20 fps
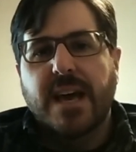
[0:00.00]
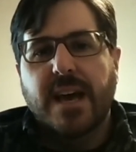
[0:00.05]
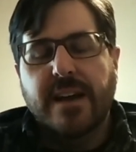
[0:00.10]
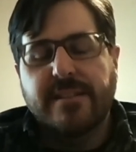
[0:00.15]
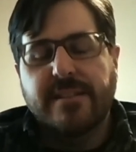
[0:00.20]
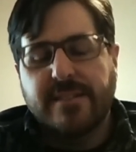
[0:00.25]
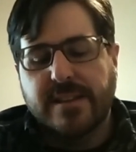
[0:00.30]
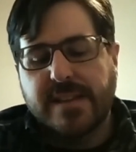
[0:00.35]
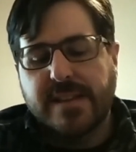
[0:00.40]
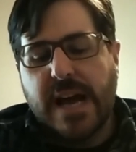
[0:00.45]

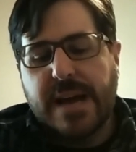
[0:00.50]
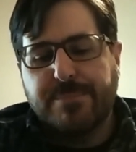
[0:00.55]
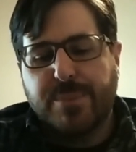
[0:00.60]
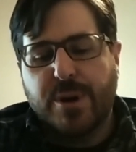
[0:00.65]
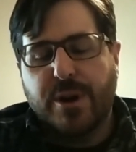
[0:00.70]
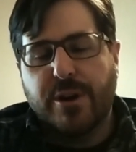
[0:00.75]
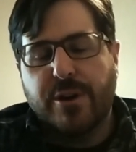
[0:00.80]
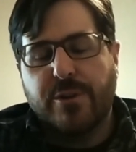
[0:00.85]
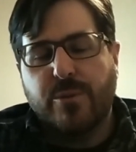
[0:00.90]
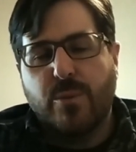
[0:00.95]
is a time
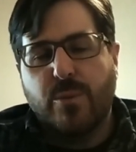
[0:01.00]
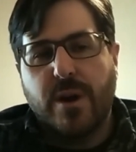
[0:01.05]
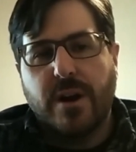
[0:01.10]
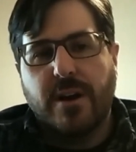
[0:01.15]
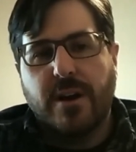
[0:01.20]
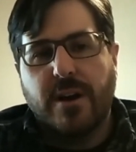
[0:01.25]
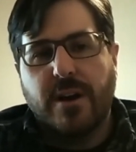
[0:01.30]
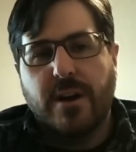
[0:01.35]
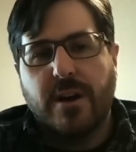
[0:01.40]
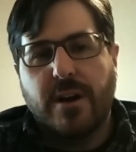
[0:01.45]
period
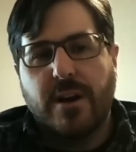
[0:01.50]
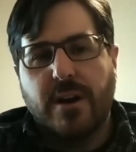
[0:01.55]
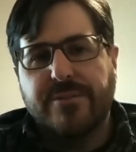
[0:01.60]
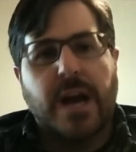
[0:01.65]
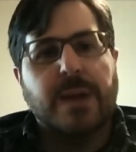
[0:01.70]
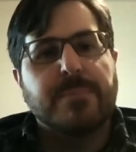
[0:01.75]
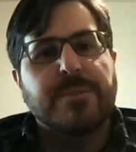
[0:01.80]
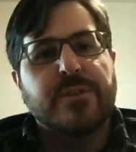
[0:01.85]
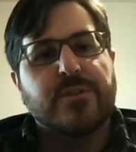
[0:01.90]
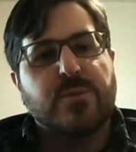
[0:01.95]
where
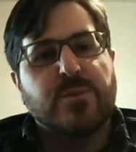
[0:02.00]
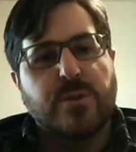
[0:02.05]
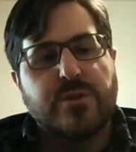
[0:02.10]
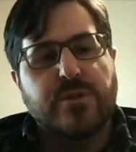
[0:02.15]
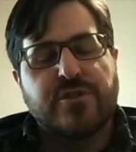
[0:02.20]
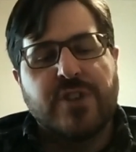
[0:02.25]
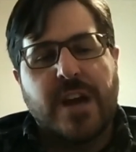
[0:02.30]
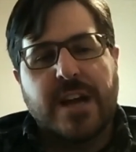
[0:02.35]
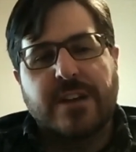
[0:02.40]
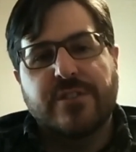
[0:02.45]

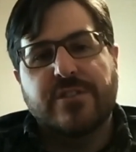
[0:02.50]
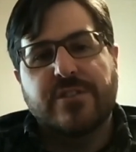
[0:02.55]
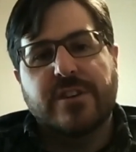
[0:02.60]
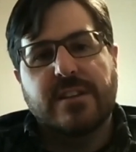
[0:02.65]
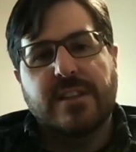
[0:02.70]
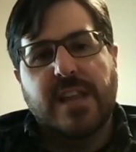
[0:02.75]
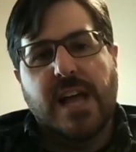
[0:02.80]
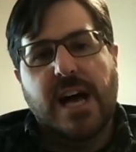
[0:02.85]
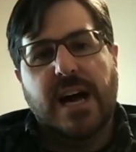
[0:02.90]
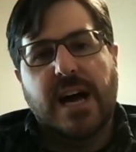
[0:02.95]
environments were
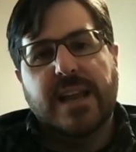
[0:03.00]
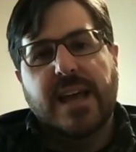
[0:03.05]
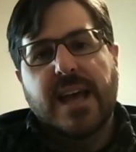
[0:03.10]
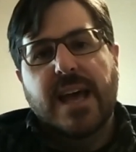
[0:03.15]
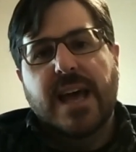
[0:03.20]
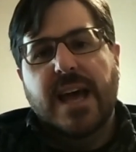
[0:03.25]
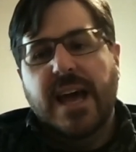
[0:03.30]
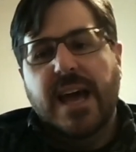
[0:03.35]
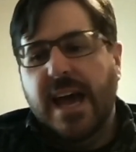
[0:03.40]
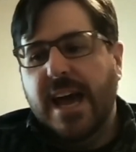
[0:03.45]
changing a
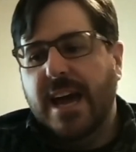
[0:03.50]
lot.